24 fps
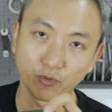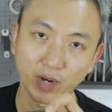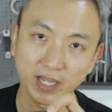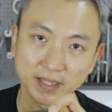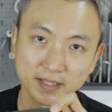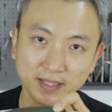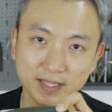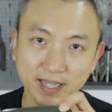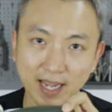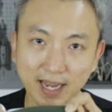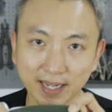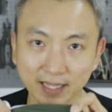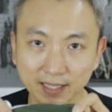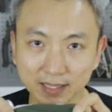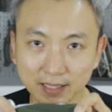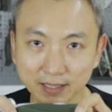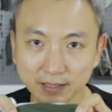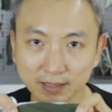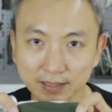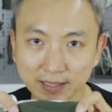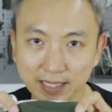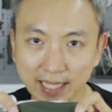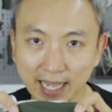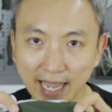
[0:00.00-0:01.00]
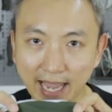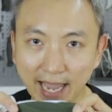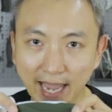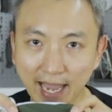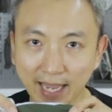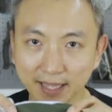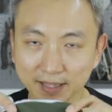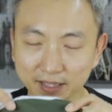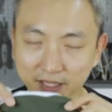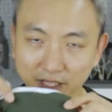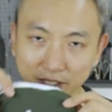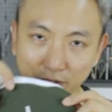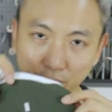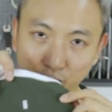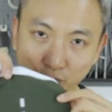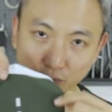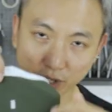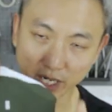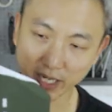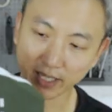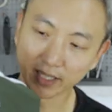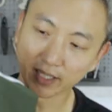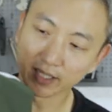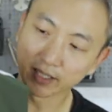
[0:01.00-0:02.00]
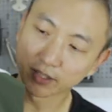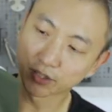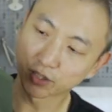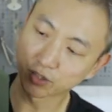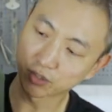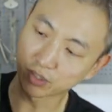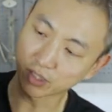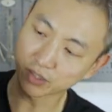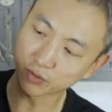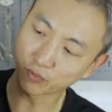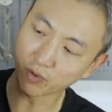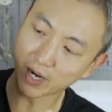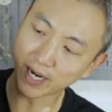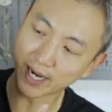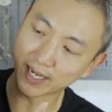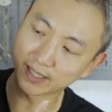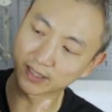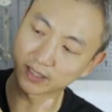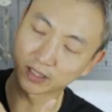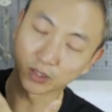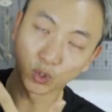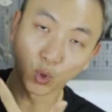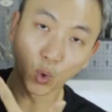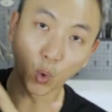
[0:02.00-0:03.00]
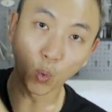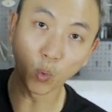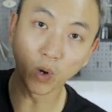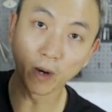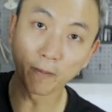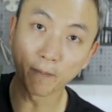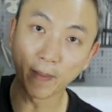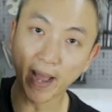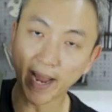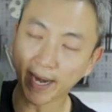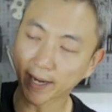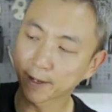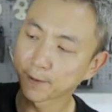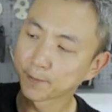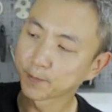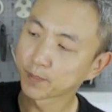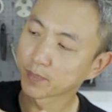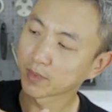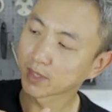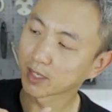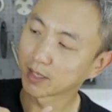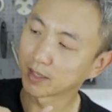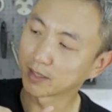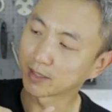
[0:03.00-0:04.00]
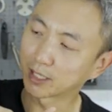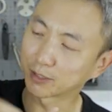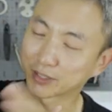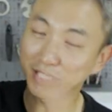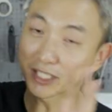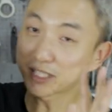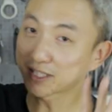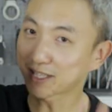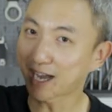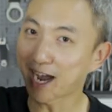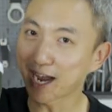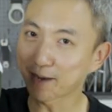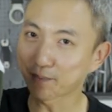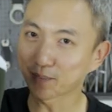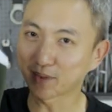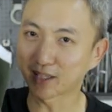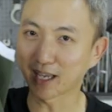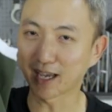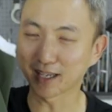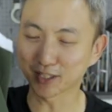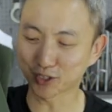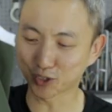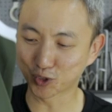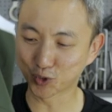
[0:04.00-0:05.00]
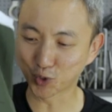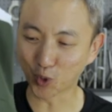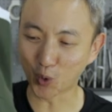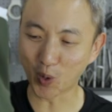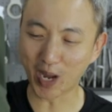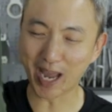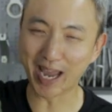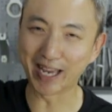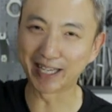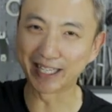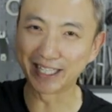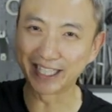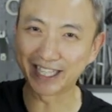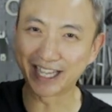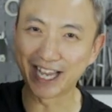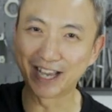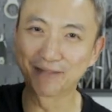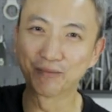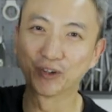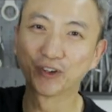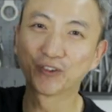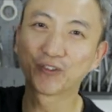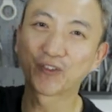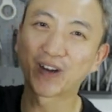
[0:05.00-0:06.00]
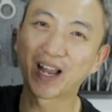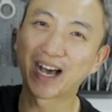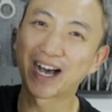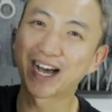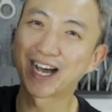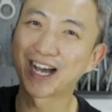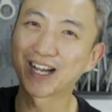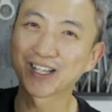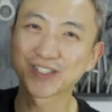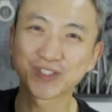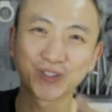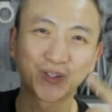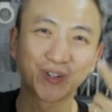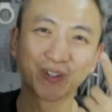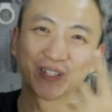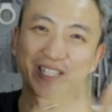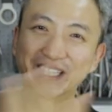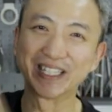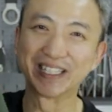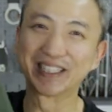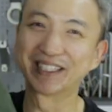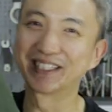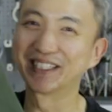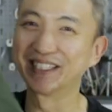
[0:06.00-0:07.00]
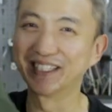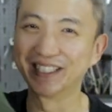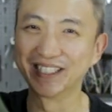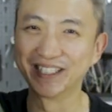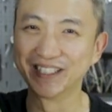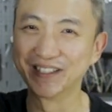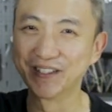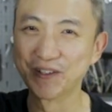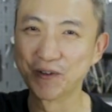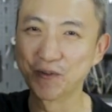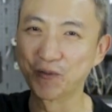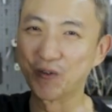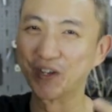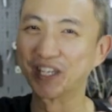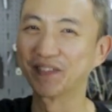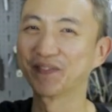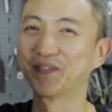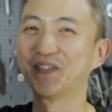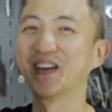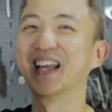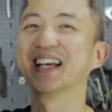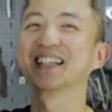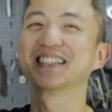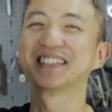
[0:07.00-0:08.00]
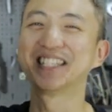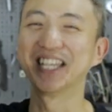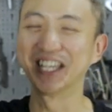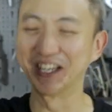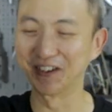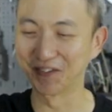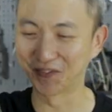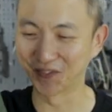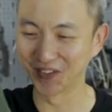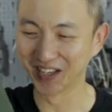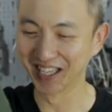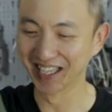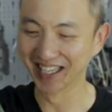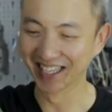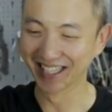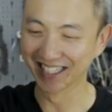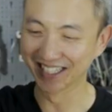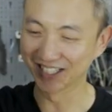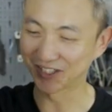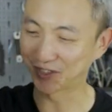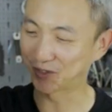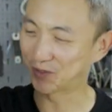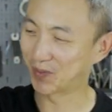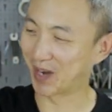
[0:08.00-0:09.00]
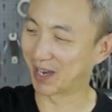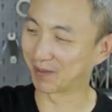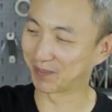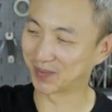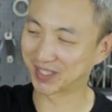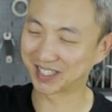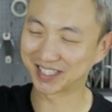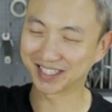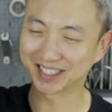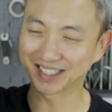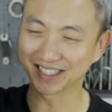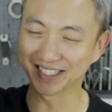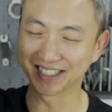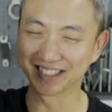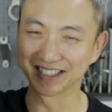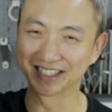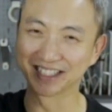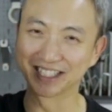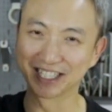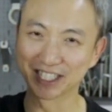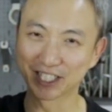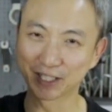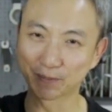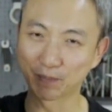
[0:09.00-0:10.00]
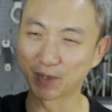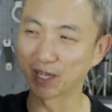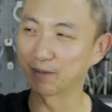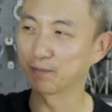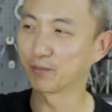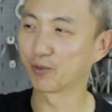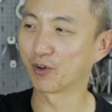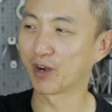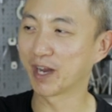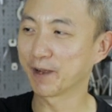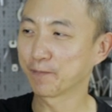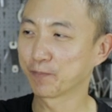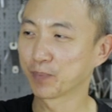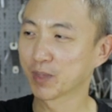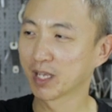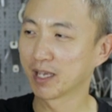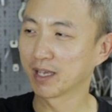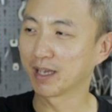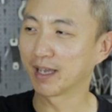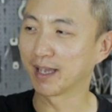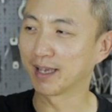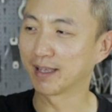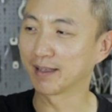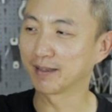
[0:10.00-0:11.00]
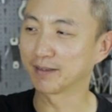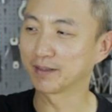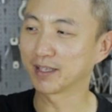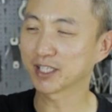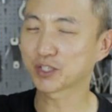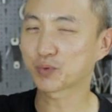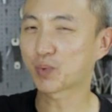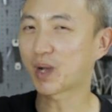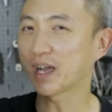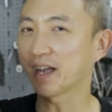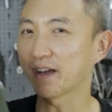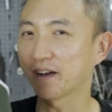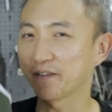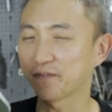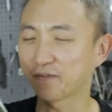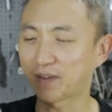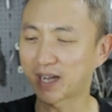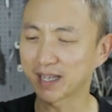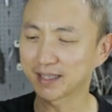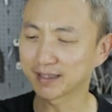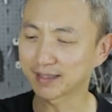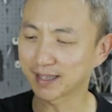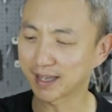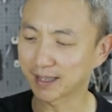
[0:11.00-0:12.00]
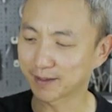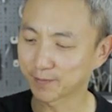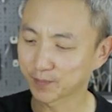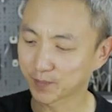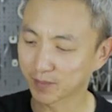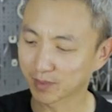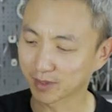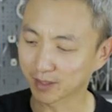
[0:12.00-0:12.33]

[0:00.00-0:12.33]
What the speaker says: rectangle at the rear, just right at the lower back. Now this time, there's no any camouflage or hidden reflective straps in this bib, right? And that's why I find that